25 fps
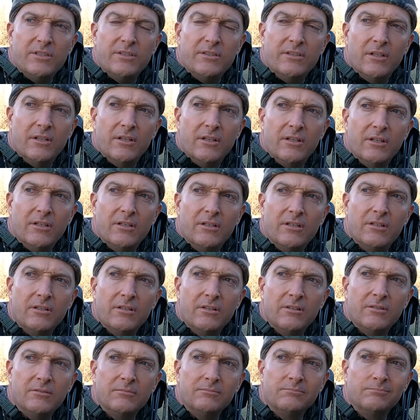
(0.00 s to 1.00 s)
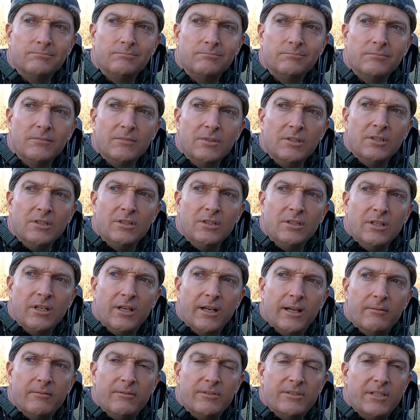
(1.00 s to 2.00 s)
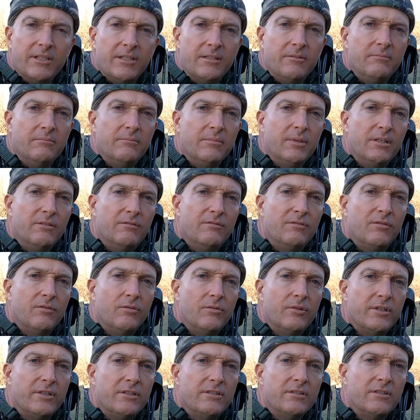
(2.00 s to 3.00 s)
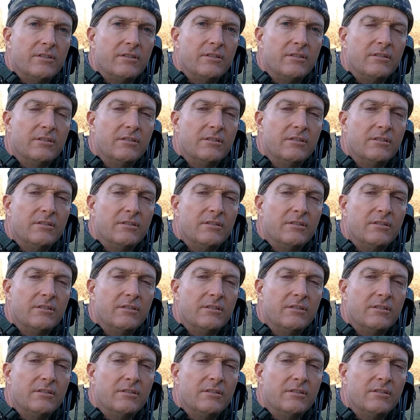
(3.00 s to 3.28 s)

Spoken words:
in the, I would say, mid 40s.